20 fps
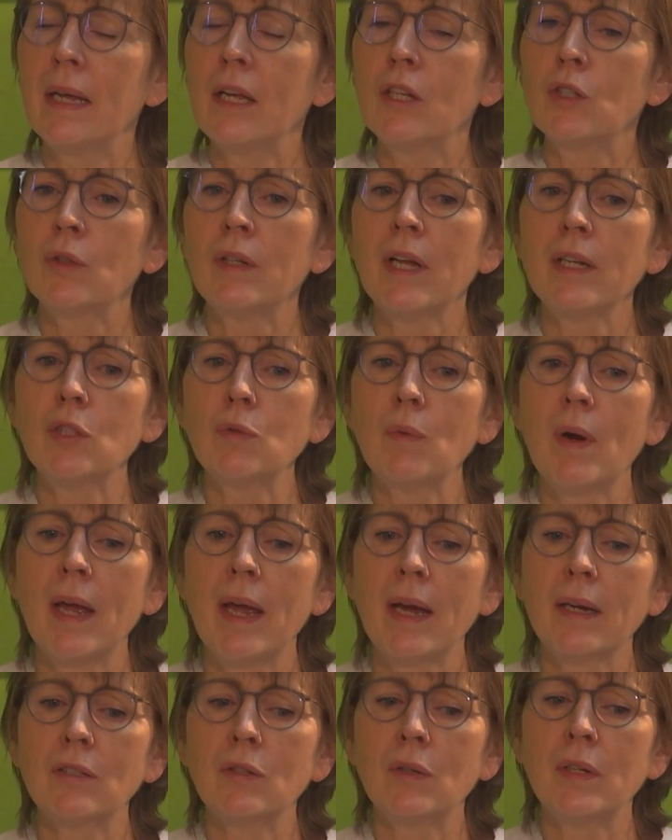So that's why
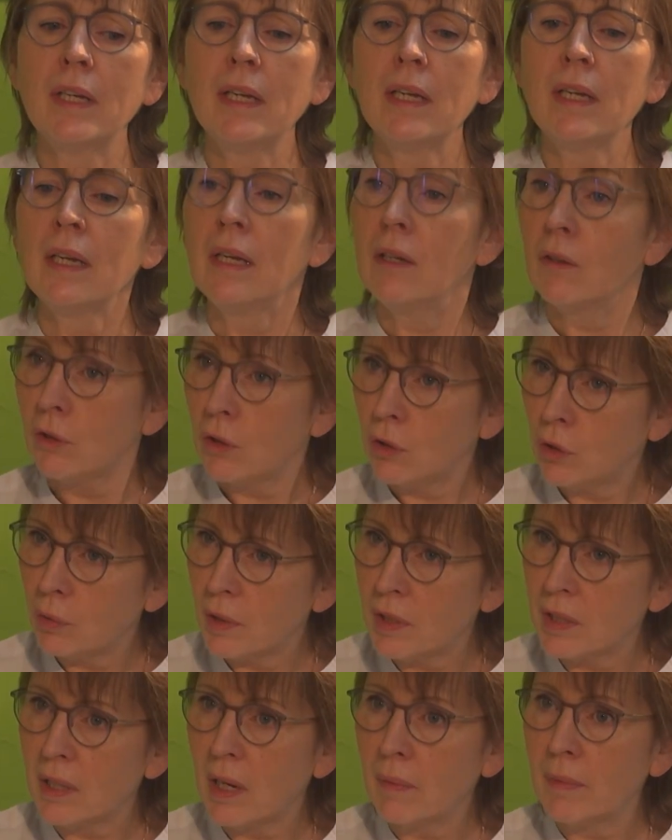actually, in order to
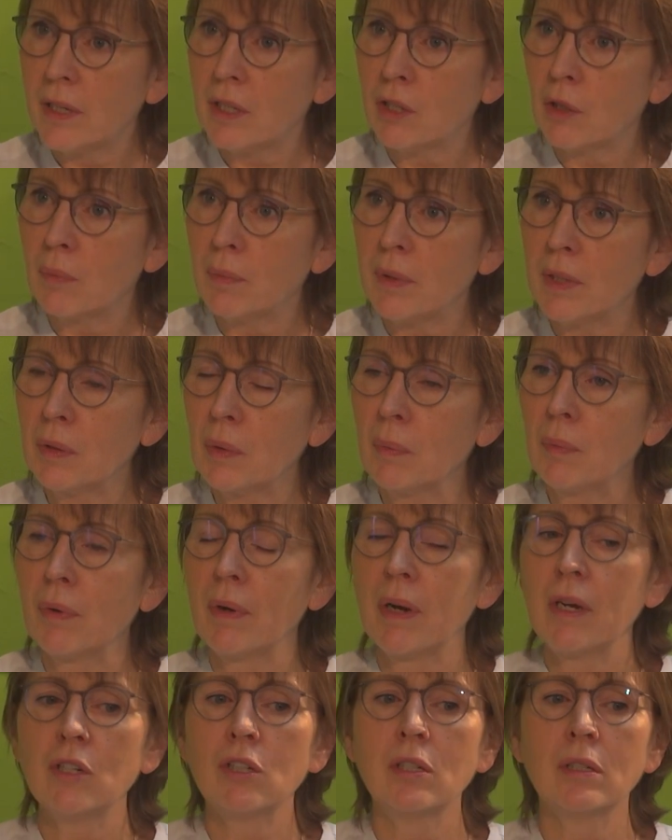establish a peace
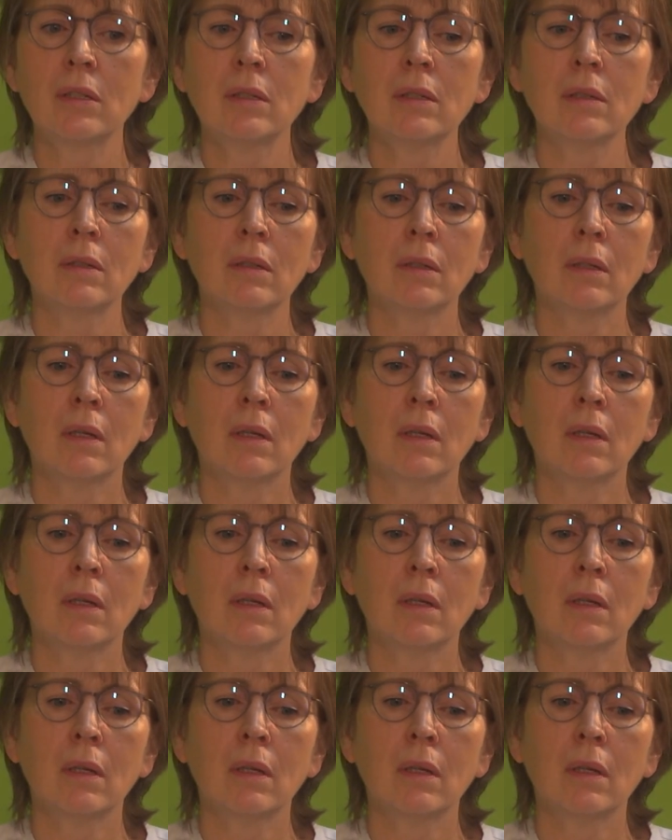operation,